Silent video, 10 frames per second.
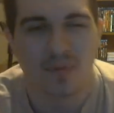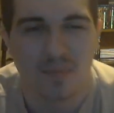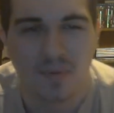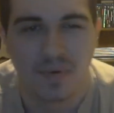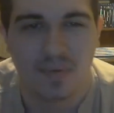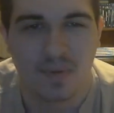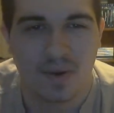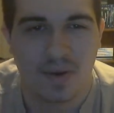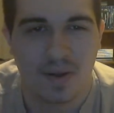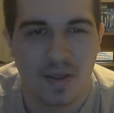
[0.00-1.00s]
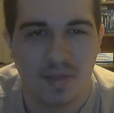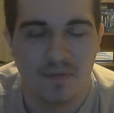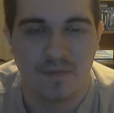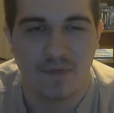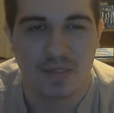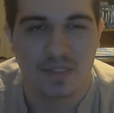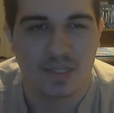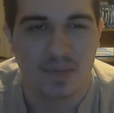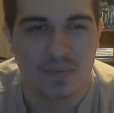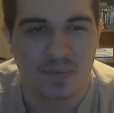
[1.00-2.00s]
the
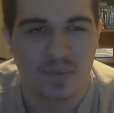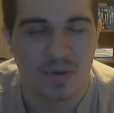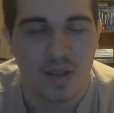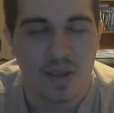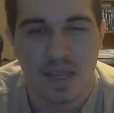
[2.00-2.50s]
friendships were,